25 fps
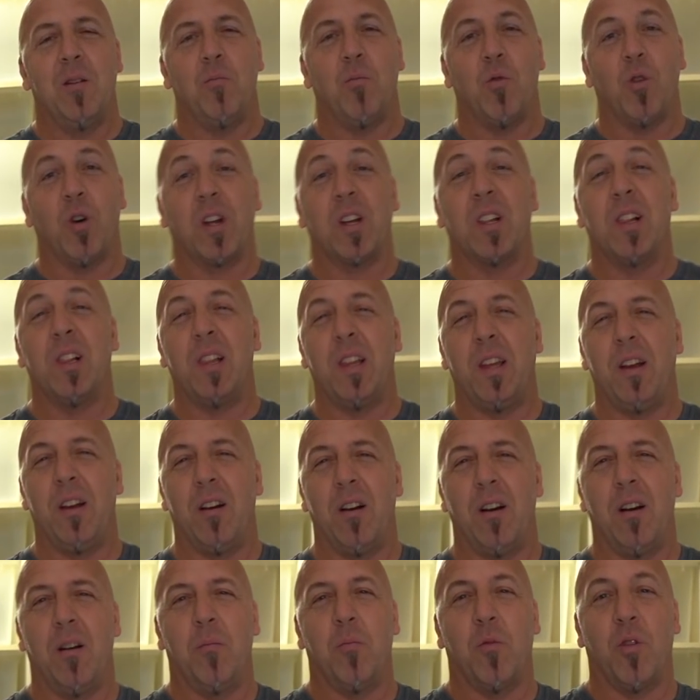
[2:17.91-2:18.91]
more
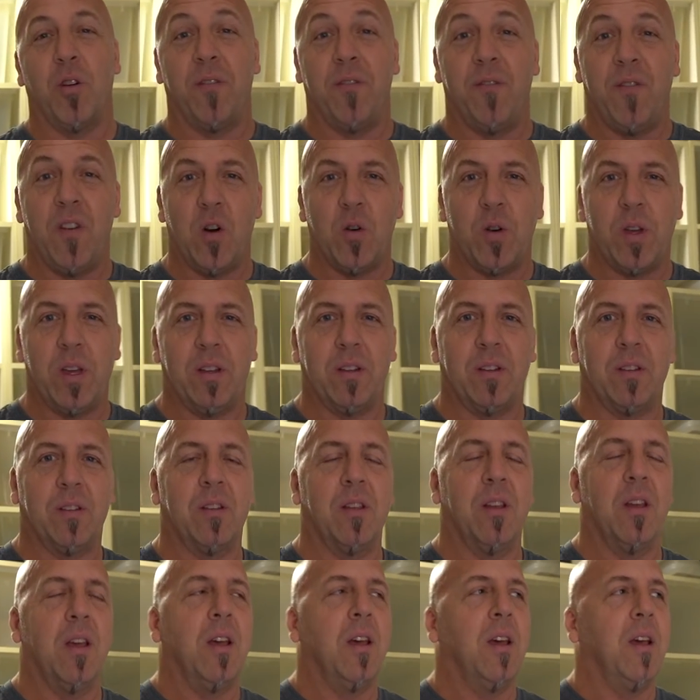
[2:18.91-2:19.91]
clear, more
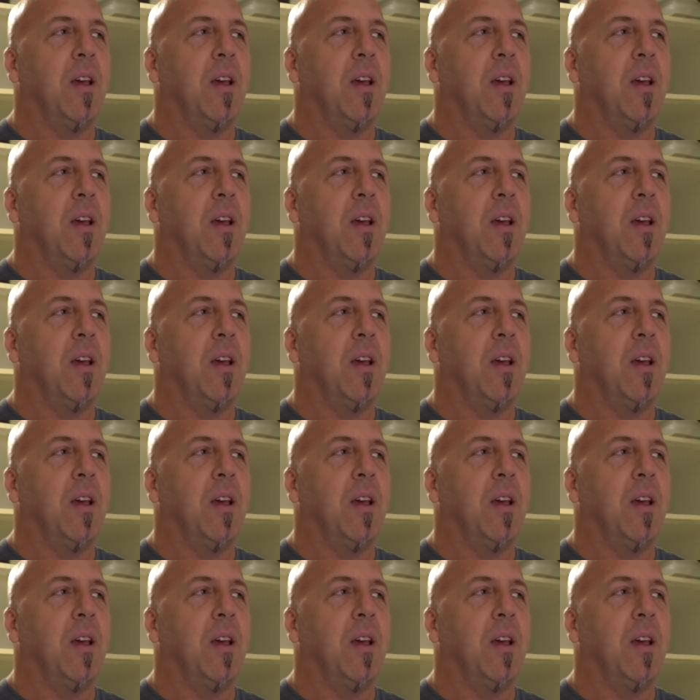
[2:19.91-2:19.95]
focused.